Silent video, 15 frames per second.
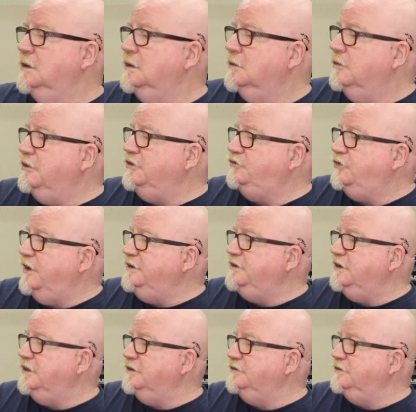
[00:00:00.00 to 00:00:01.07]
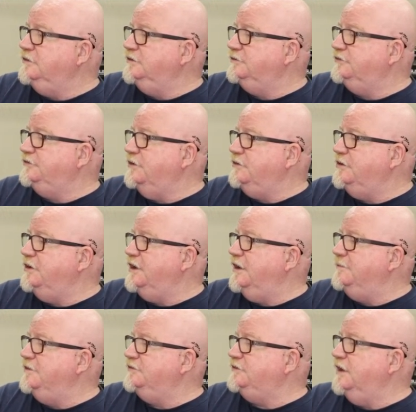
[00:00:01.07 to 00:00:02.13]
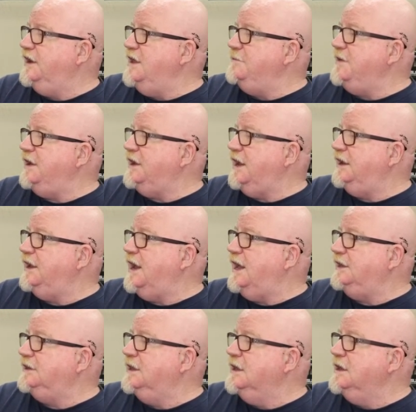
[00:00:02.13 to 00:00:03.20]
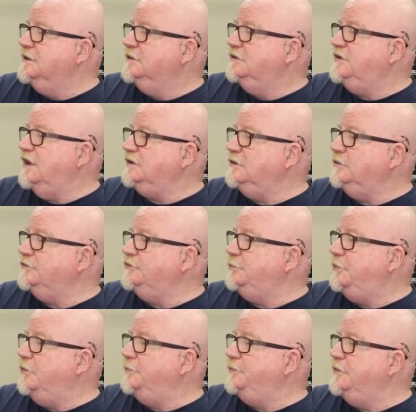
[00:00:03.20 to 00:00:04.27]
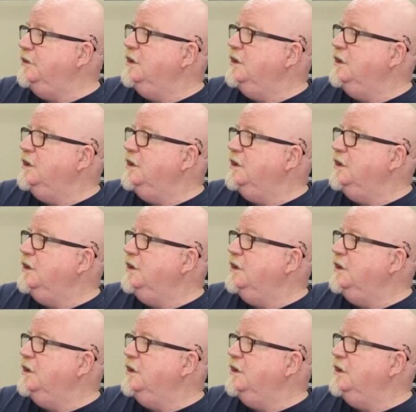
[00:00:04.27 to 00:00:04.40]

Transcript: What did Trey Dilla do that's so good? I missed it. Hey, Mike, I got the technical support.